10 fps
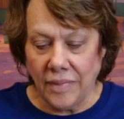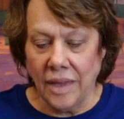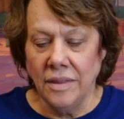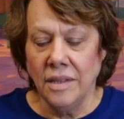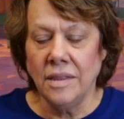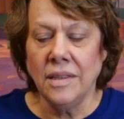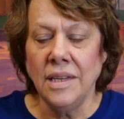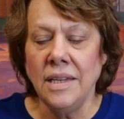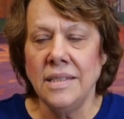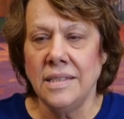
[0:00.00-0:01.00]
The
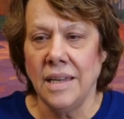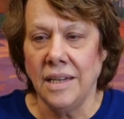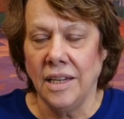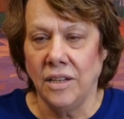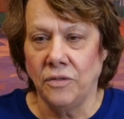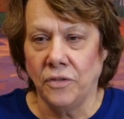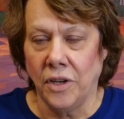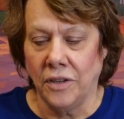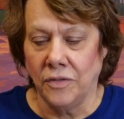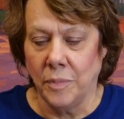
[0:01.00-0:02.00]
thing sitting in
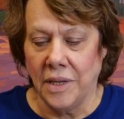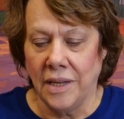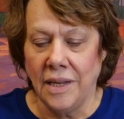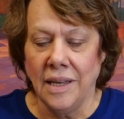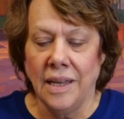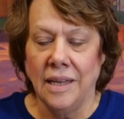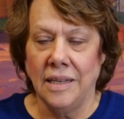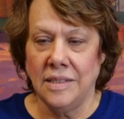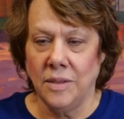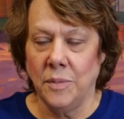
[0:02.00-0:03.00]
front of me
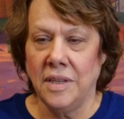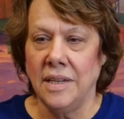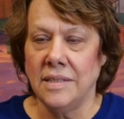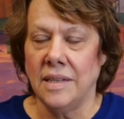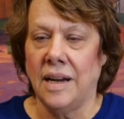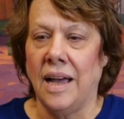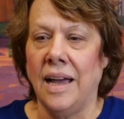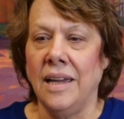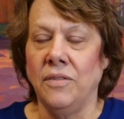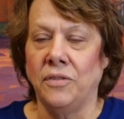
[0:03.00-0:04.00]
is some things that
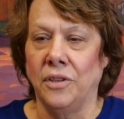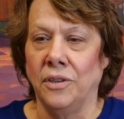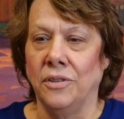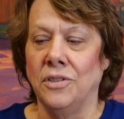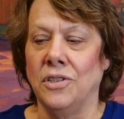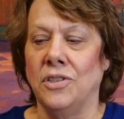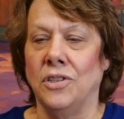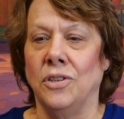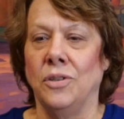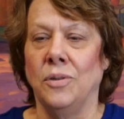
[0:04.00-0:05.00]
I have learned to
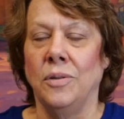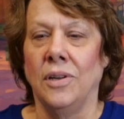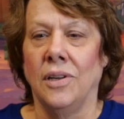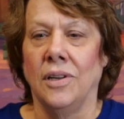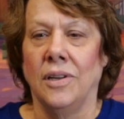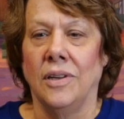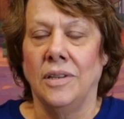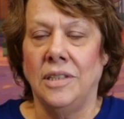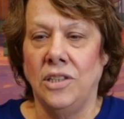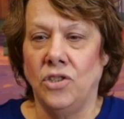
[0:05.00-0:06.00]
do
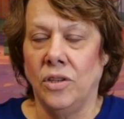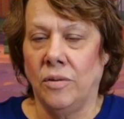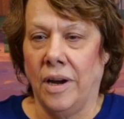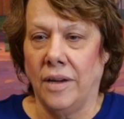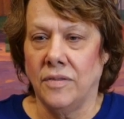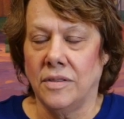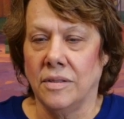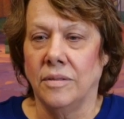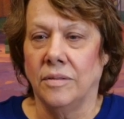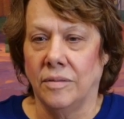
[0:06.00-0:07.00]
teaching crafts,
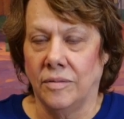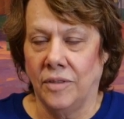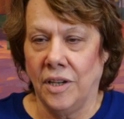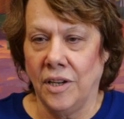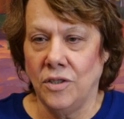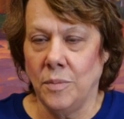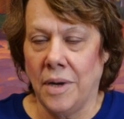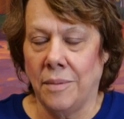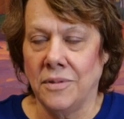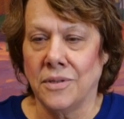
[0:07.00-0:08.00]
Vacation
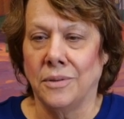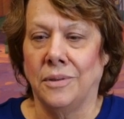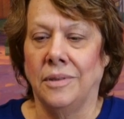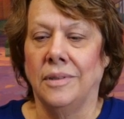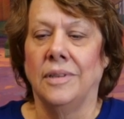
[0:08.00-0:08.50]
Bible School,